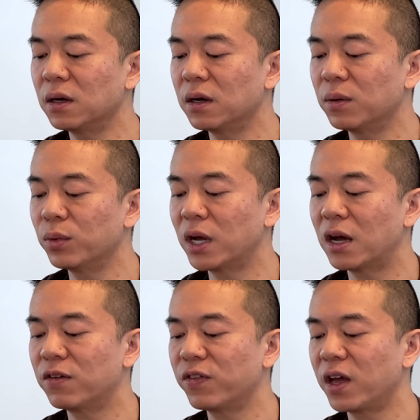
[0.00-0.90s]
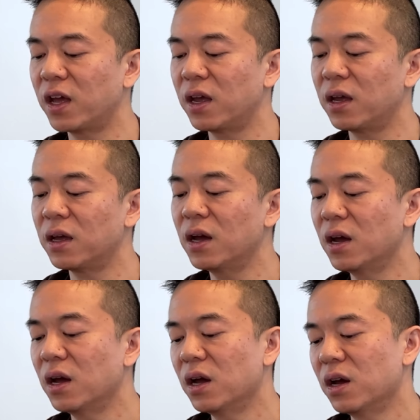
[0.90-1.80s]
we have a
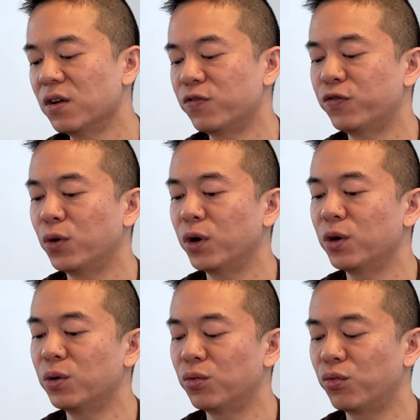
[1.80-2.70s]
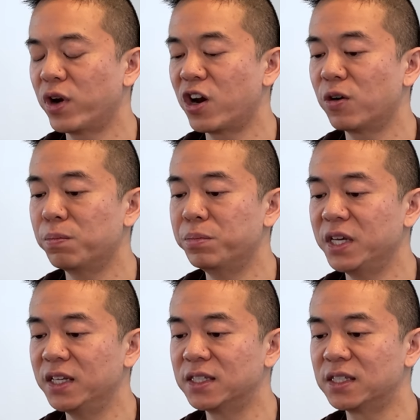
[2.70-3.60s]
foil rare
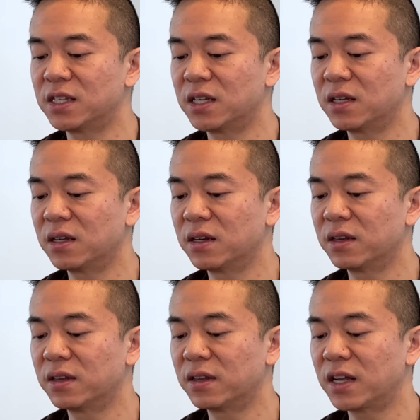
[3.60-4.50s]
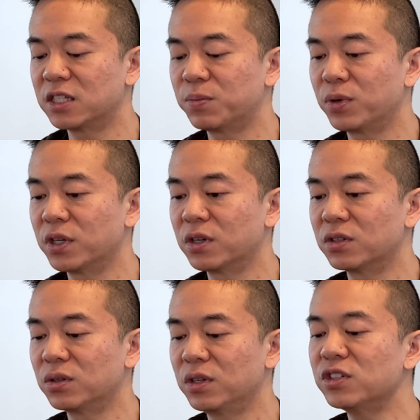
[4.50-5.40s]
Beast. That's pretty good
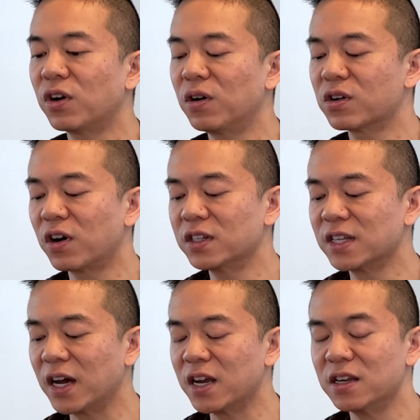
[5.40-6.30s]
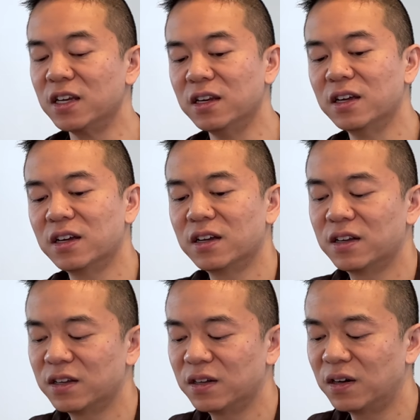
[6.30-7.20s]
too. These are all cards that I need.
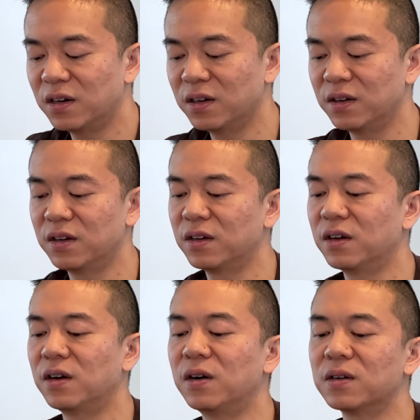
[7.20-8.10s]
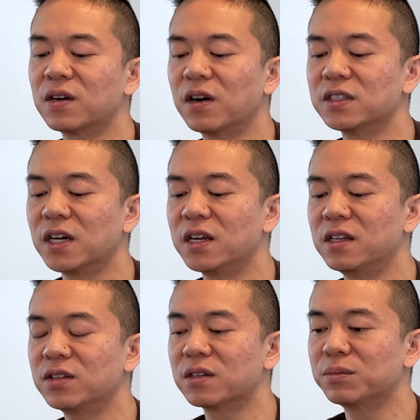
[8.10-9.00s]
All cards that I
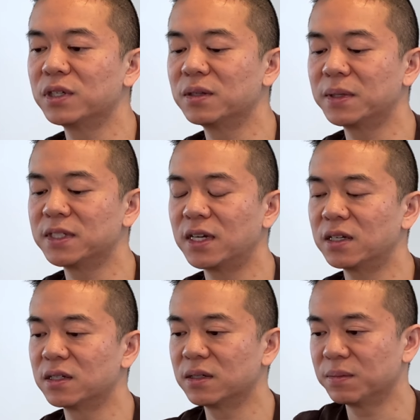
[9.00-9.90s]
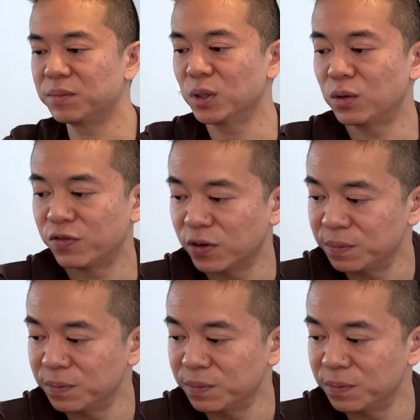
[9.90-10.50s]
need to complete my set. Beautiful.